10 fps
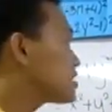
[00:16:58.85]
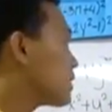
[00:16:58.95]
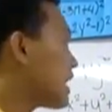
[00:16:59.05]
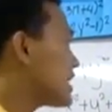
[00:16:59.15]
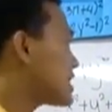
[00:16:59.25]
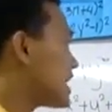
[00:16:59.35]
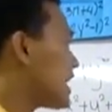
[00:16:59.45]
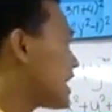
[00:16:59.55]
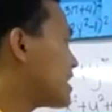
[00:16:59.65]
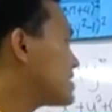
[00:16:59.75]
So it
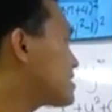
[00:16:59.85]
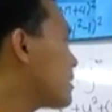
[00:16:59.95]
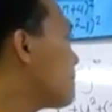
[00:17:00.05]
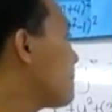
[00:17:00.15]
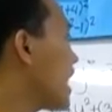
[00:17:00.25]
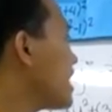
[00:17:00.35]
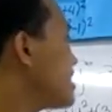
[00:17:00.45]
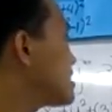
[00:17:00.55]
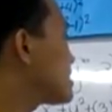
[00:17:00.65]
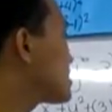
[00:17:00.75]
is
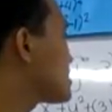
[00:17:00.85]
minus